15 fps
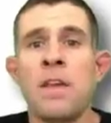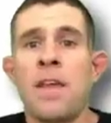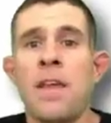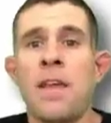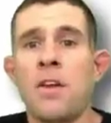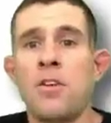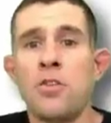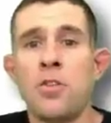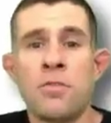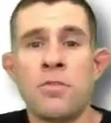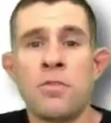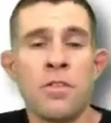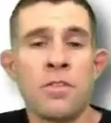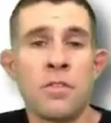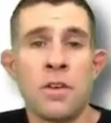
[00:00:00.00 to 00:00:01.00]
Now you could
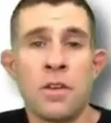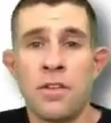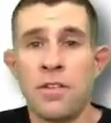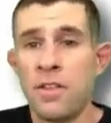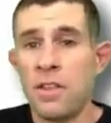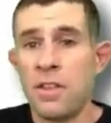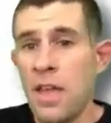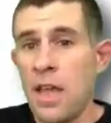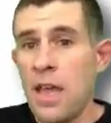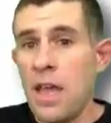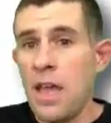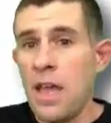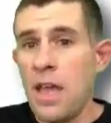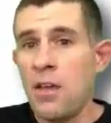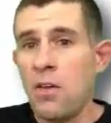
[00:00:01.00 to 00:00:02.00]
have also done
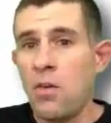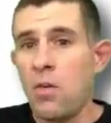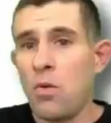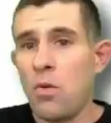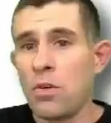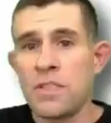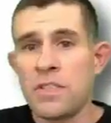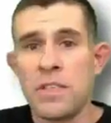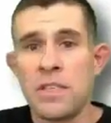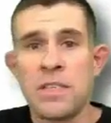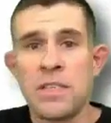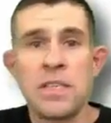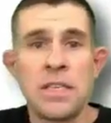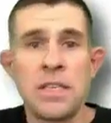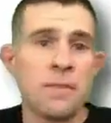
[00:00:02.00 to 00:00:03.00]
CA or
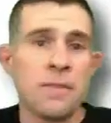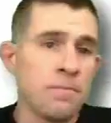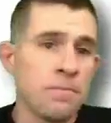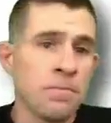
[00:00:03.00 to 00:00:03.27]
CD.